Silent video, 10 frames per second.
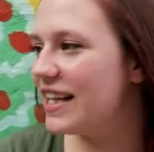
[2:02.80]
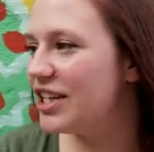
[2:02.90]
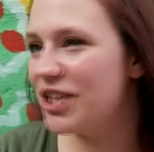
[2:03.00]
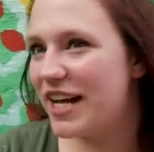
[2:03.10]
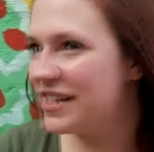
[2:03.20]

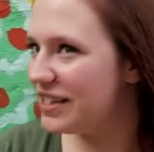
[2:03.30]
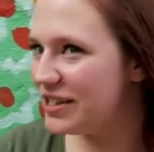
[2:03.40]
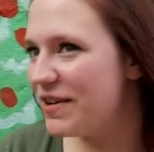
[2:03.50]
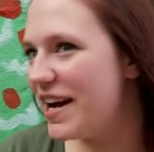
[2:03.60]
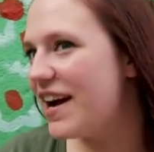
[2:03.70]
chance to
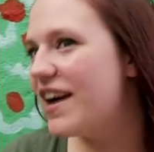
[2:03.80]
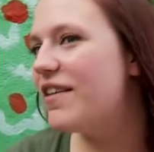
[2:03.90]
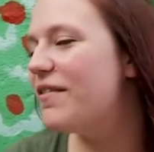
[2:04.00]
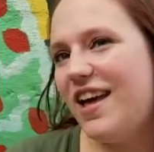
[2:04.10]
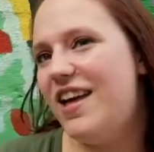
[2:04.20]
do
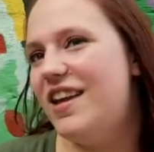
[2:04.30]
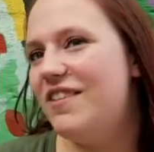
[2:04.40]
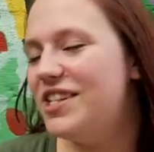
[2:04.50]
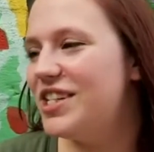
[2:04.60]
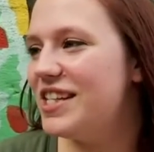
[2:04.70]
AIR, and it
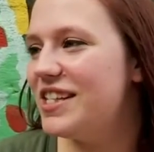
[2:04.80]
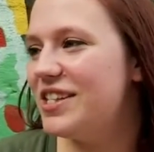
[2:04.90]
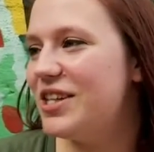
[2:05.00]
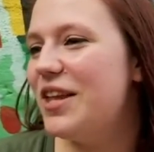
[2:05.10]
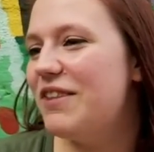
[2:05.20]
was just
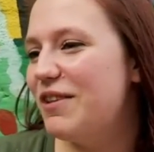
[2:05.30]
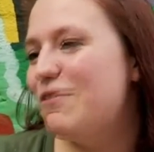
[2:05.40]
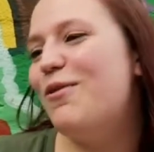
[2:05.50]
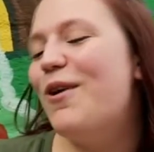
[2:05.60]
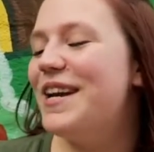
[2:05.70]
so
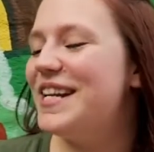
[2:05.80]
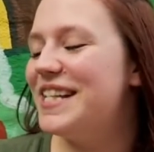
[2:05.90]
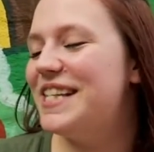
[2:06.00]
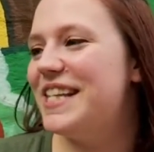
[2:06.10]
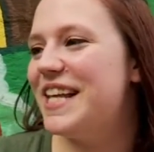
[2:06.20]
rewarding to
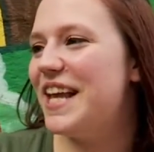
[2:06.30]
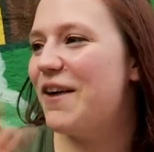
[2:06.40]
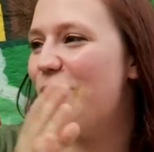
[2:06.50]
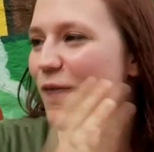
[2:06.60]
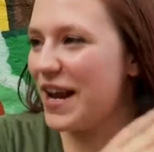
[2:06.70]
see
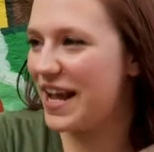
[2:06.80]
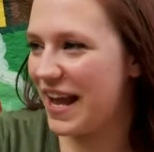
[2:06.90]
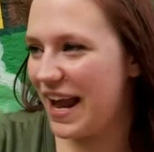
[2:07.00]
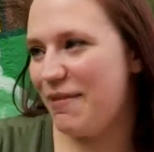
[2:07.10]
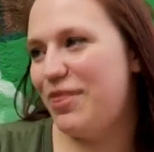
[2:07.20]
what I
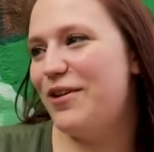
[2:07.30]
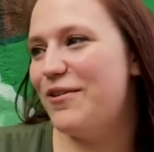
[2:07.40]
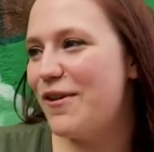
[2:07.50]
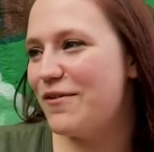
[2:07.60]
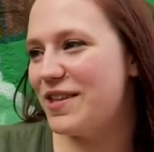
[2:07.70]
came through
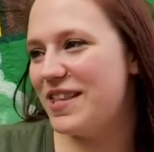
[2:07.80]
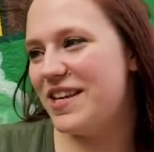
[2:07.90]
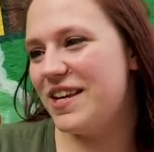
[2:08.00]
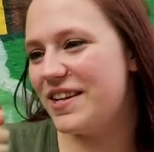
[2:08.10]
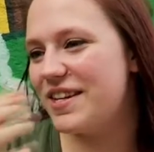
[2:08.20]
over the
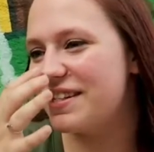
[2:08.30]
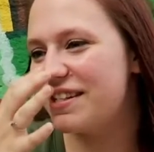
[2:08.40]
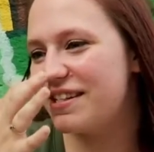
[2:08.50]
years.